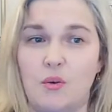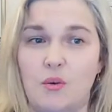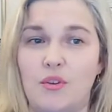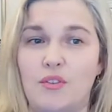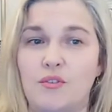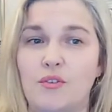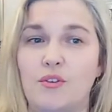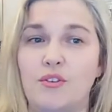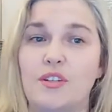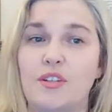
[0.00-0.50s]
With
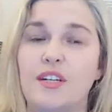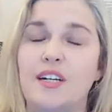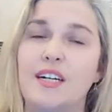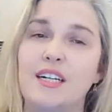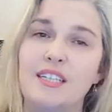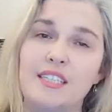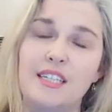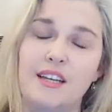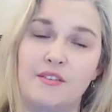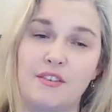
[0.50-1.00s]
Northern
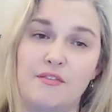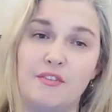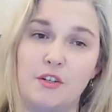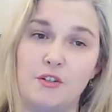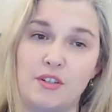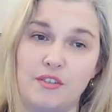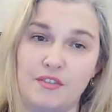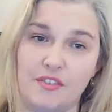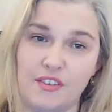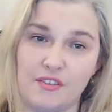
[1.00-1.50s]
Ireland having
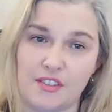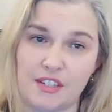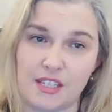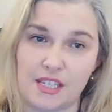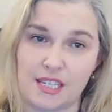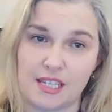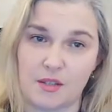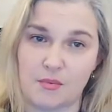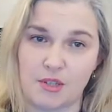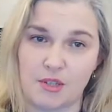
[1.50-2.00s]
voted
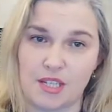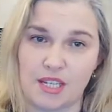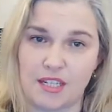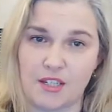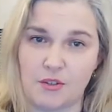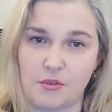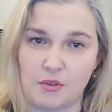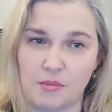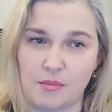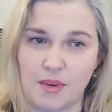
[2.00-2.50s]

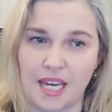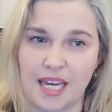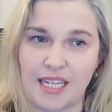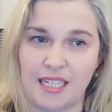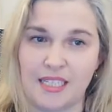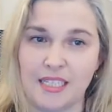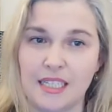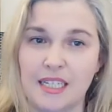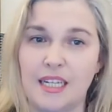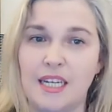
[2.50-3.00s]
56% to
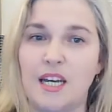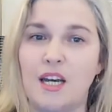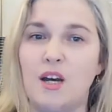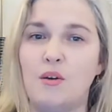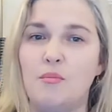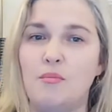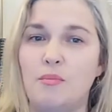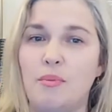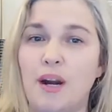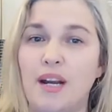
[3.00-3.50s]
remain,
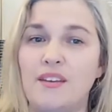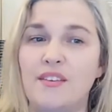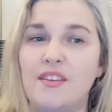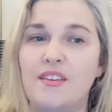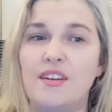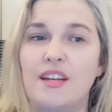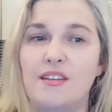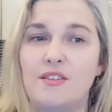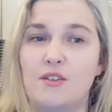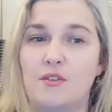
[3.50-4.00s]

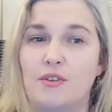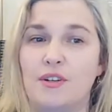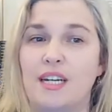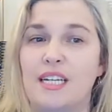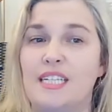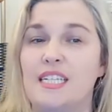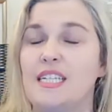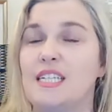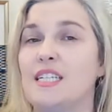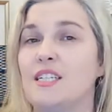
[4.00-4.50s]
Brexit has
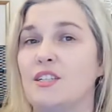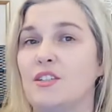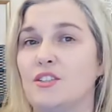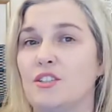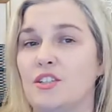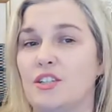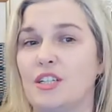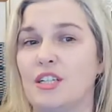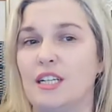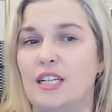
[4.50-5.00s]
created
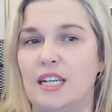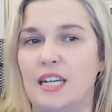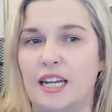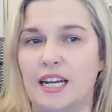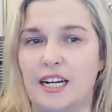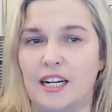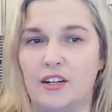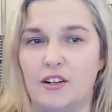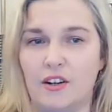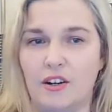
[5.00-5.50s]
another
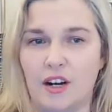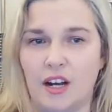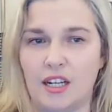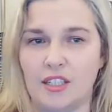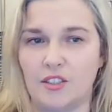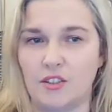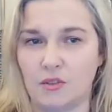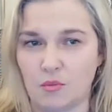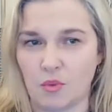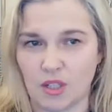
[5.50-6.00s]
layer
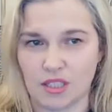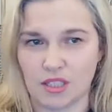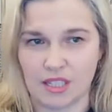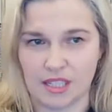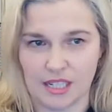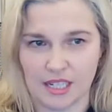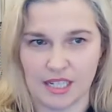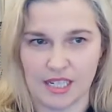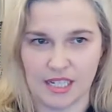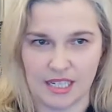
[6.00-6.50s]
and
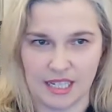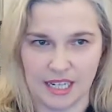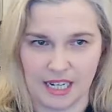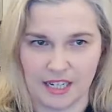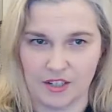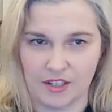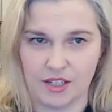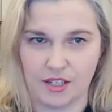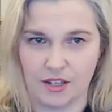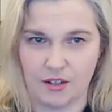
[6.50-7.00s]
unwanted
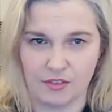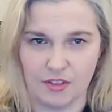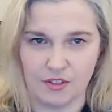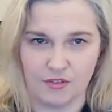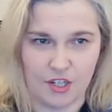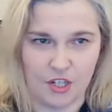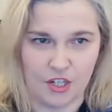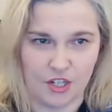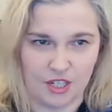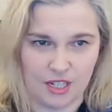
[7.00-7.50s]
layers of
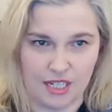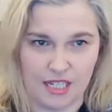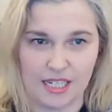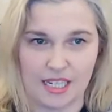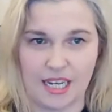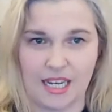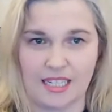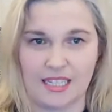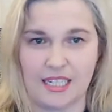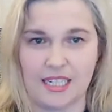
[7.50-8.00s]

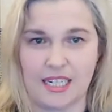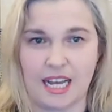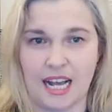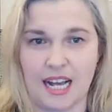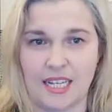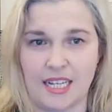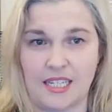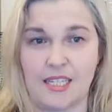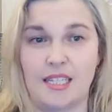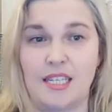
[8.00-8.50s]
divisions. And it
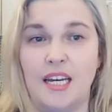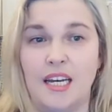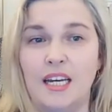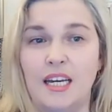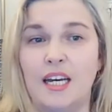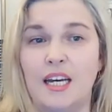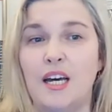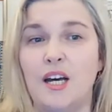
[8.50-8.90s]
has